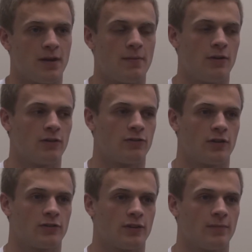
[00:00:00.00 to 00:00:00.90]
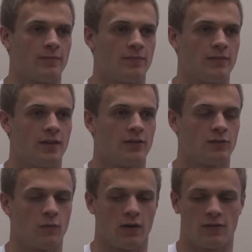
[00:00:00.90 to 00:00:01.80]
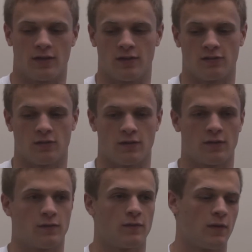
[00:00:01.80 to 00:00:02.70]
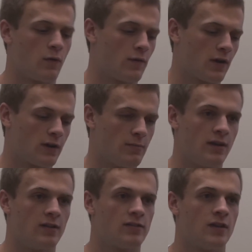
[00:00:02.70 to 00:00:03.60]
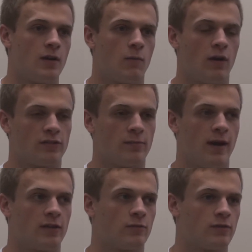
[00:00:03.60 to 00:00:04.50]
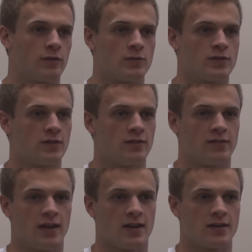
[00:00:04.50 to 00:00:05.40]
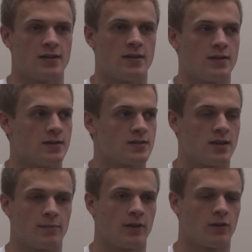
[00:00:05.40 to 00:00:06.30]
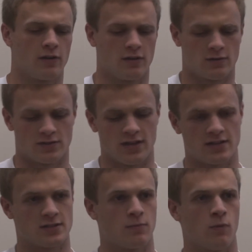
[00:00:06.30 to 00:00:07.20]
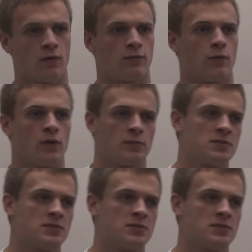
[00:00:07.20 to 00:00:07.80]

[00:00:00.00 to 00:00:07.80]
Primarily the structure. It's just where everything is. So if one of our committees wants to pass a resolution saying something, or stating support for a